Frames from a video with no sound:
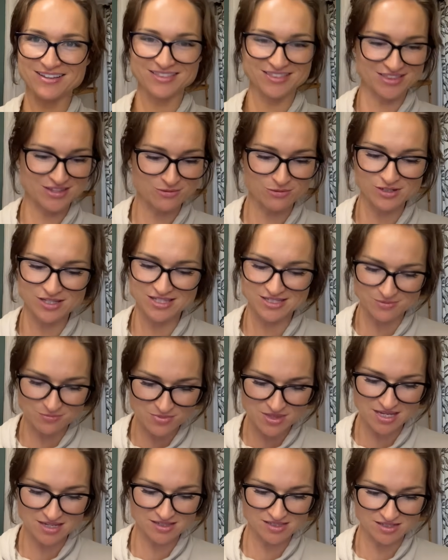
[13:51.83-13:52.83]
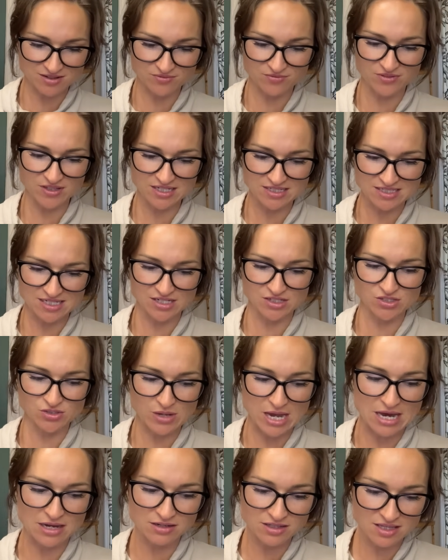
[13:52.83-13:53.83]
was some things conflicting. So
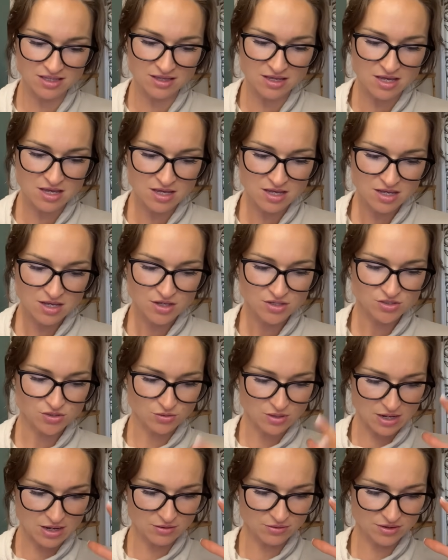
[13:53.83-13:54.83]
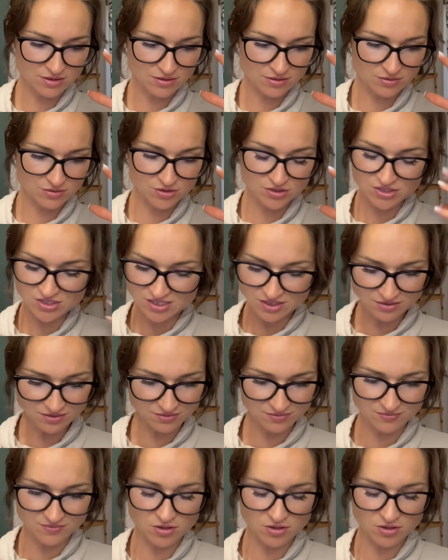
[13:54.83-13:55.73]
they're still,